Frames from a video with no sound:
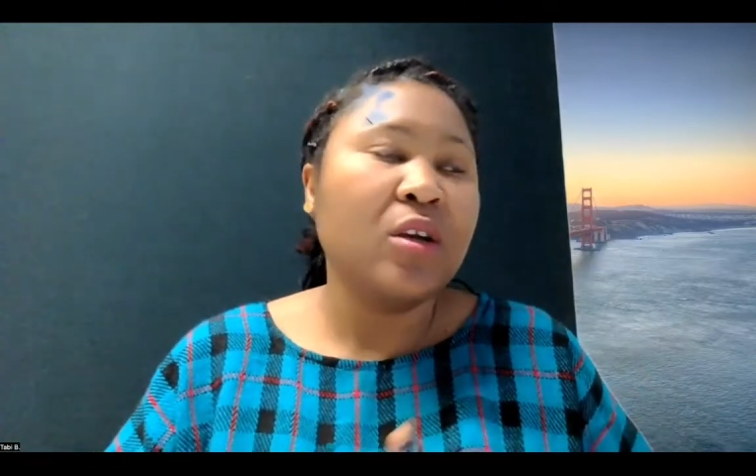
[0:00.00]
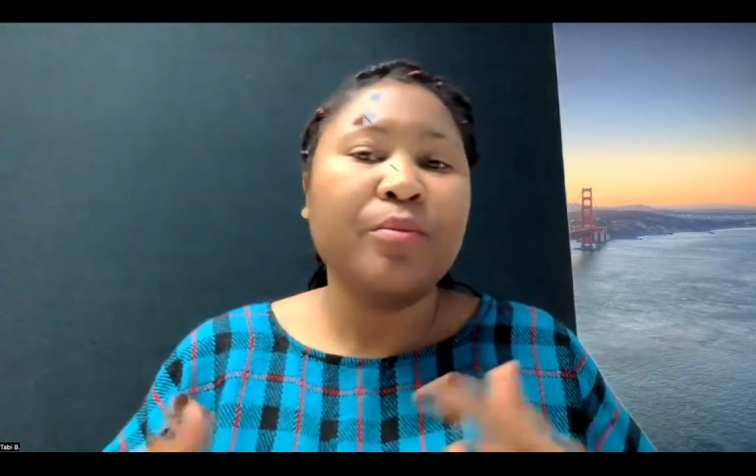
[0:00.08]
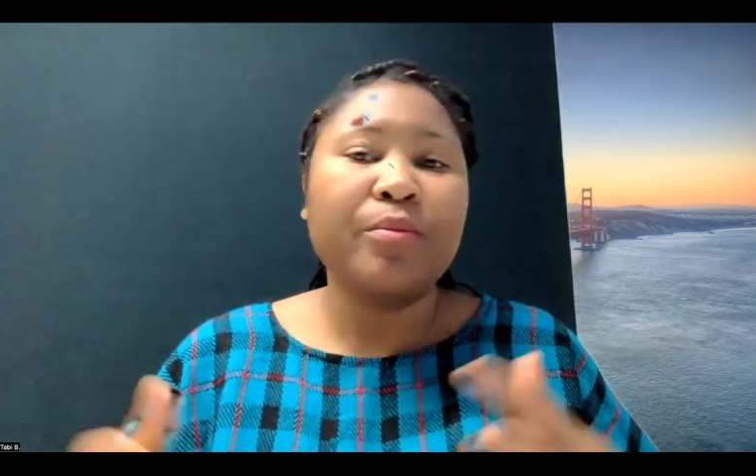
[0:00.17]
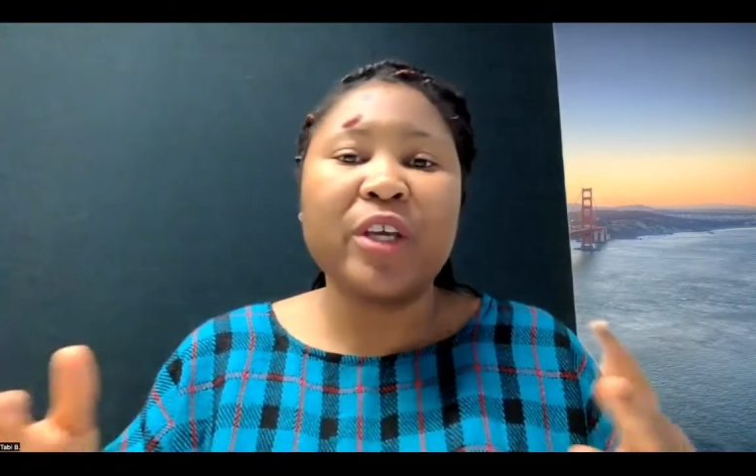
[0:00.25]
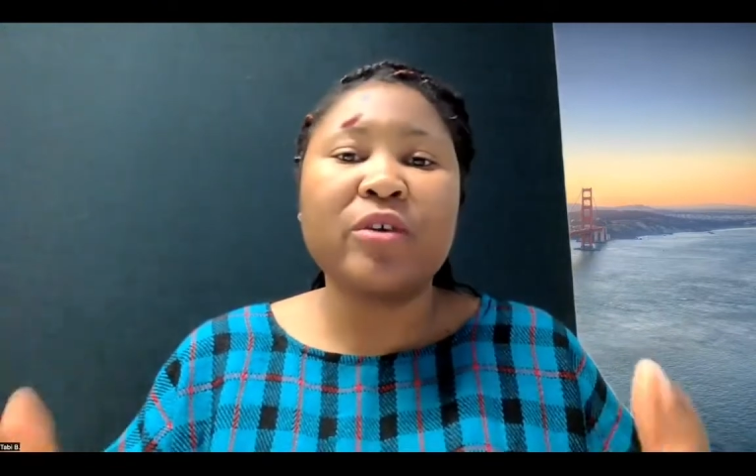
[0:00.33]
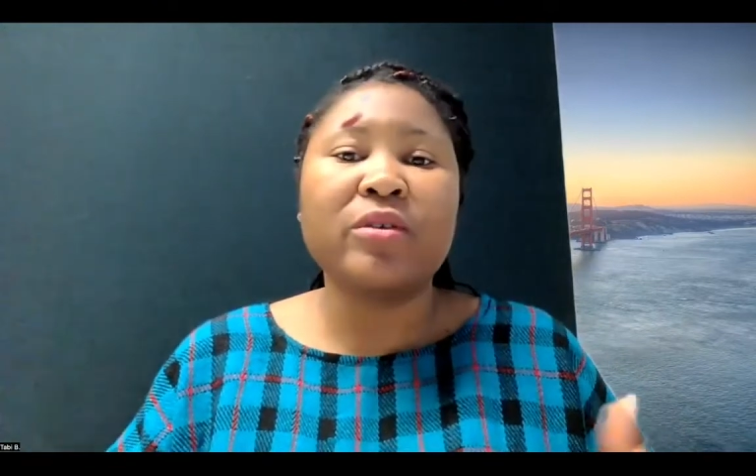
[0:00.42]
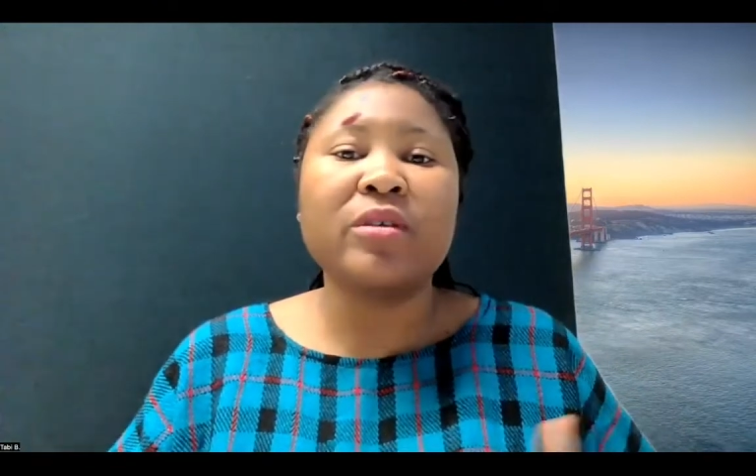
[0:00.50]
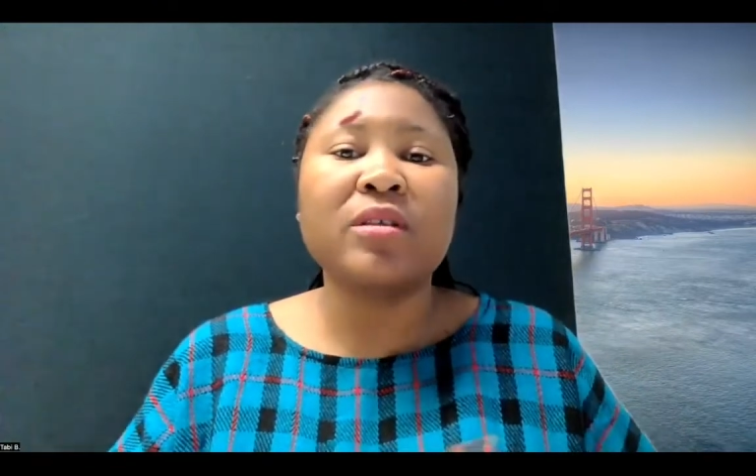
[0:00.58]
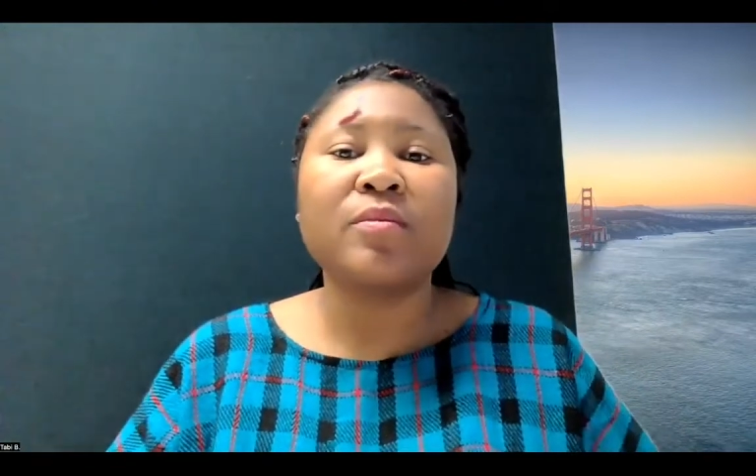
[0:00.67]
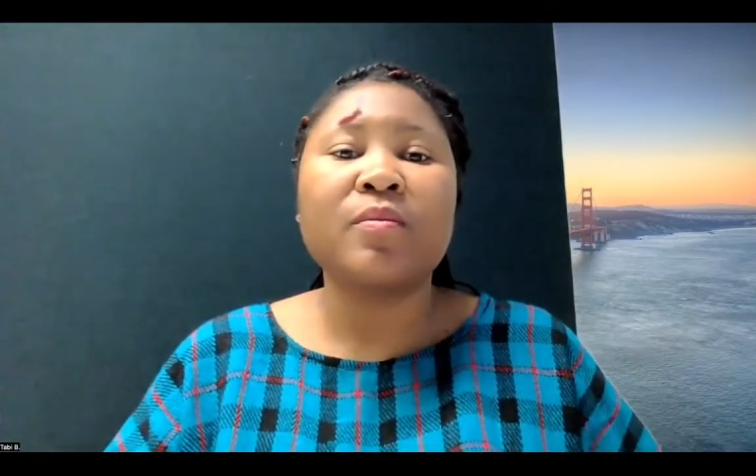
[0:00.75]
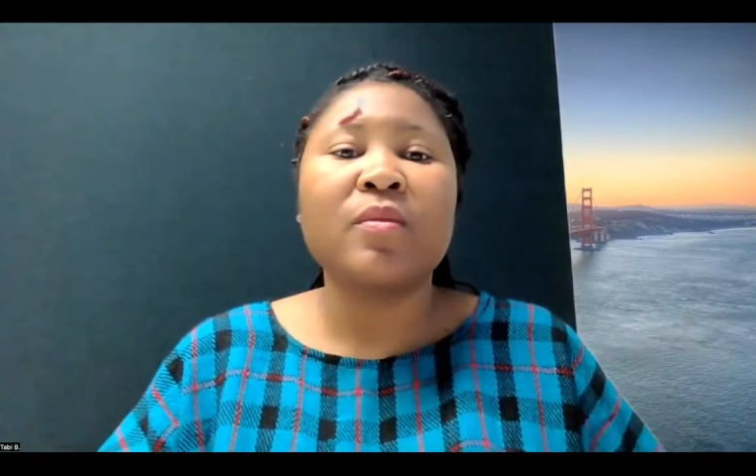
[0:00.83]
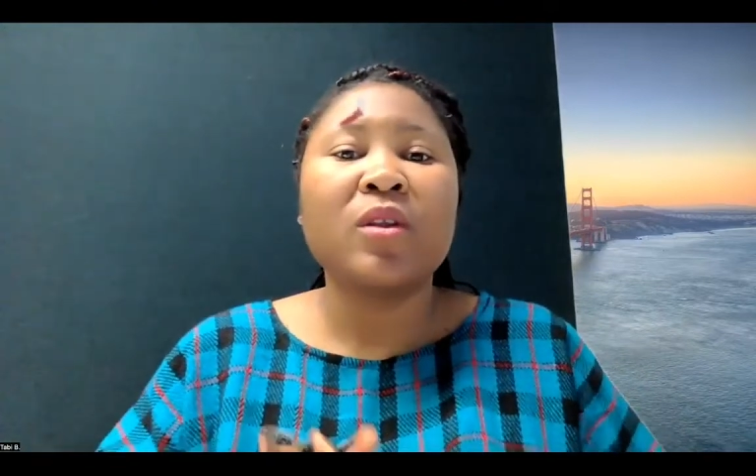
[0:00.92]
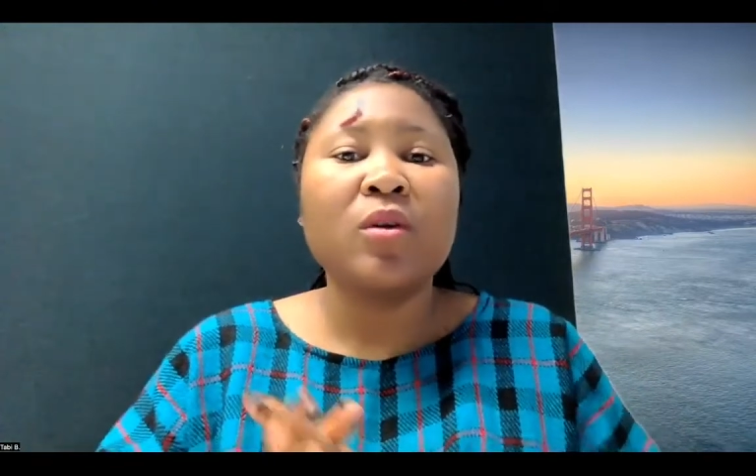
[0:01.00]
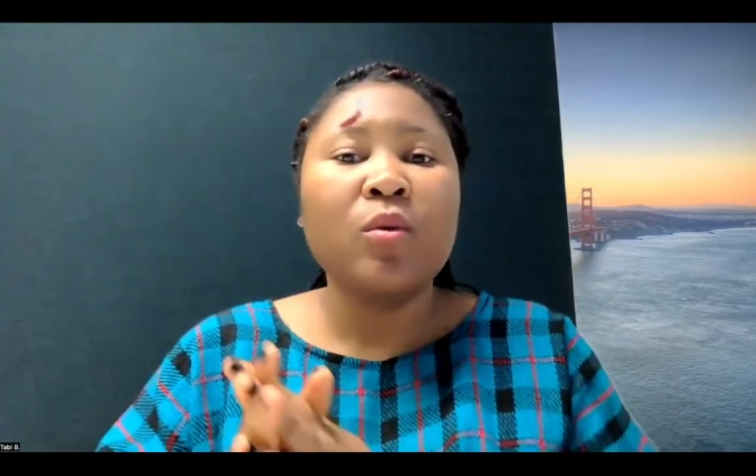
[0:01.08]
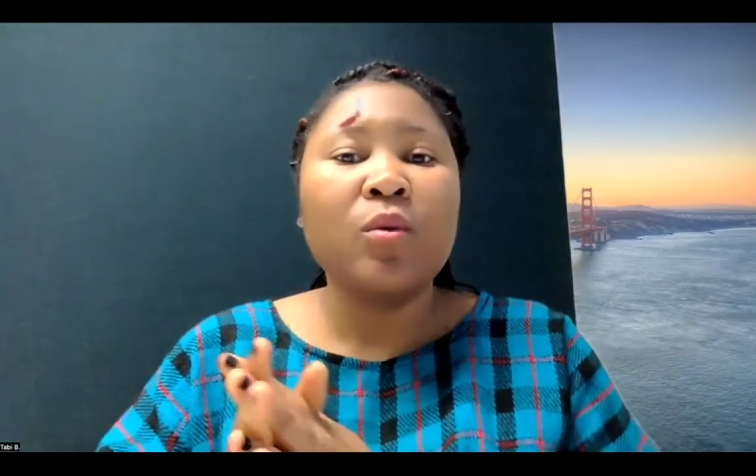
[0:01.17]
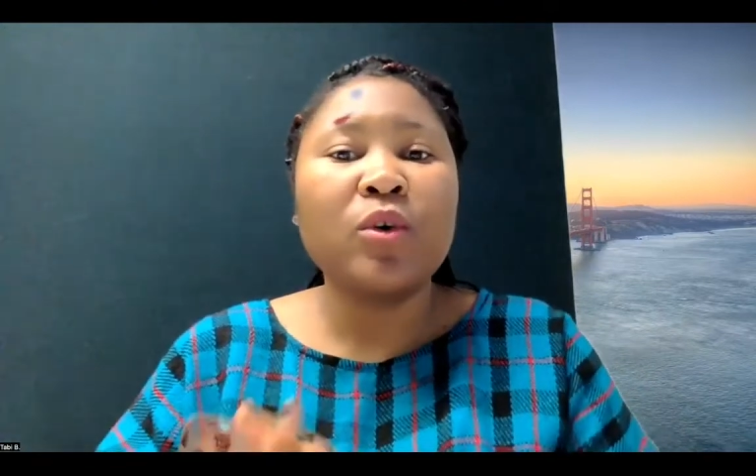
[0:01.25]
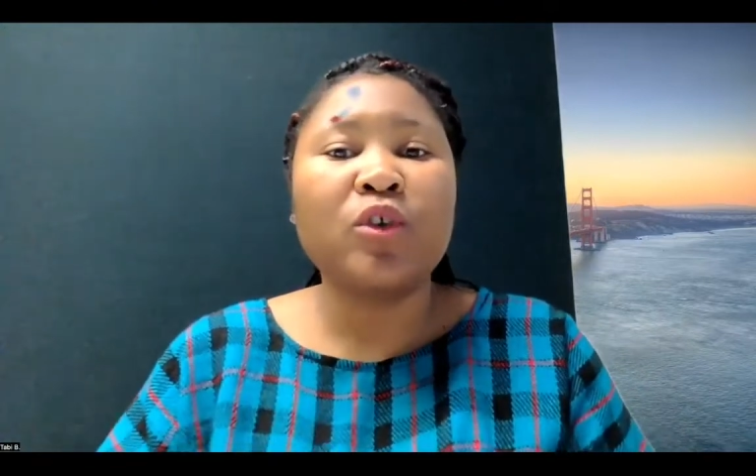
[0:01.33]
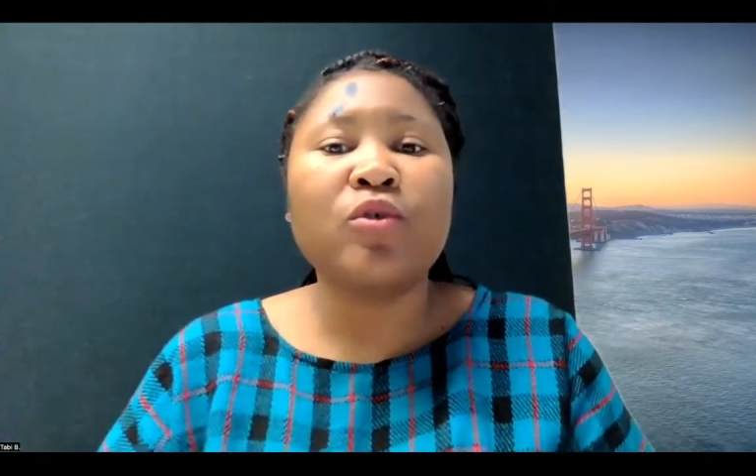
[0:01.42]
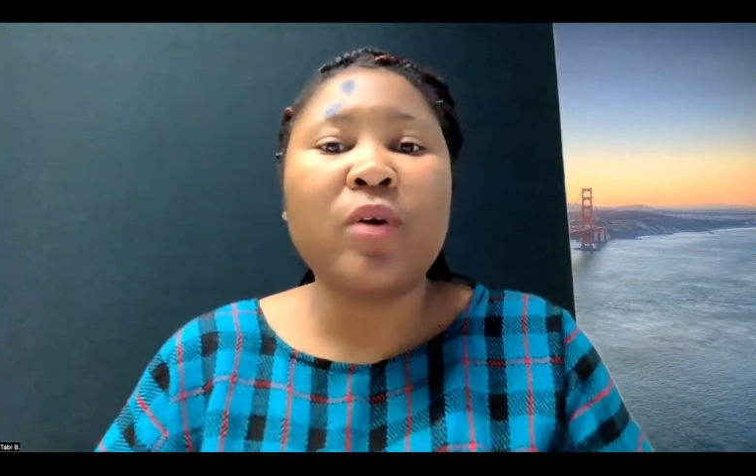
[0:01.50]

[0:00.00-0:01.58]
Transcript: because once